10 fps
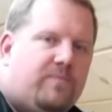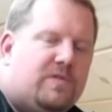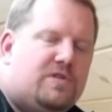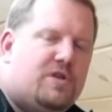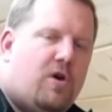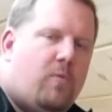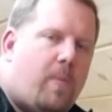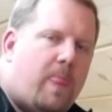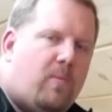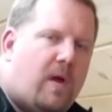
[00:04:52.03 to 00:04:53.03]
So
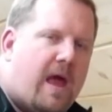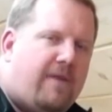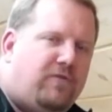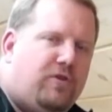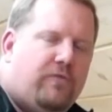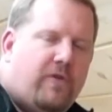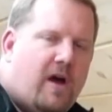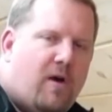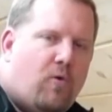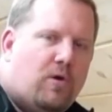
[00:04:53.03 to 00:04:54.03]
after you've
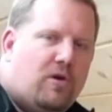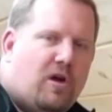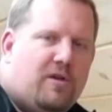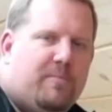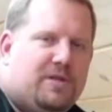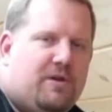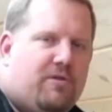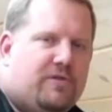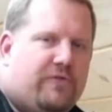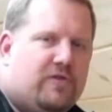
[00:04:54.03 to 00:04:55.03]
uh, ordered all your
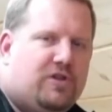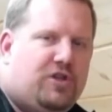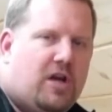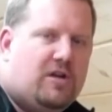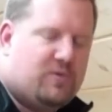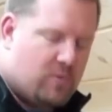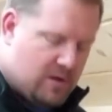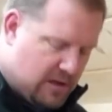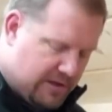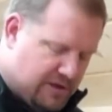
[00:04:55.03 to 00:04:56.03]
materials for the shutters, one of
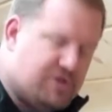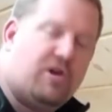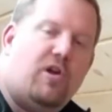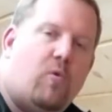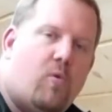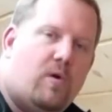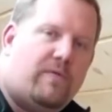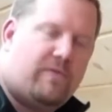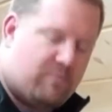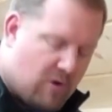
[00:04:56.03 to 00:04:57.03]
the things you're going to order
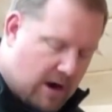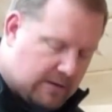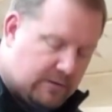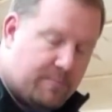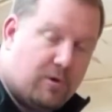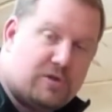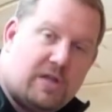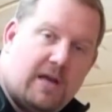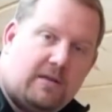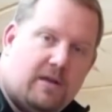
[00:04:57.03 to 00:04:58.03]
from Rockler most
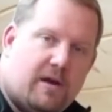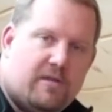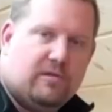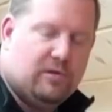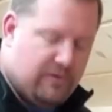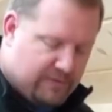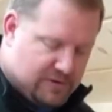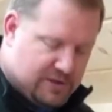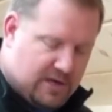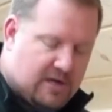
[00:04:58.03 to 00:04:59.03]
likely are the louvers,
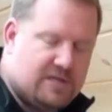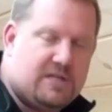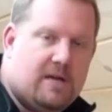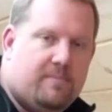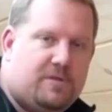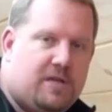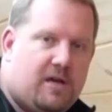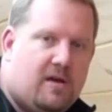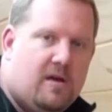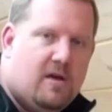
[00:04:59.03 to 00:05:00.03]
and they're going to send them to you
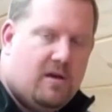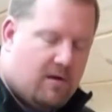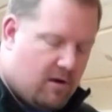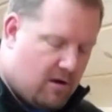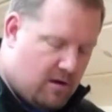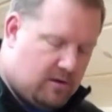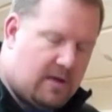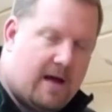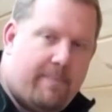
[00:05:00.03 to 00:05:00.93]
all uh,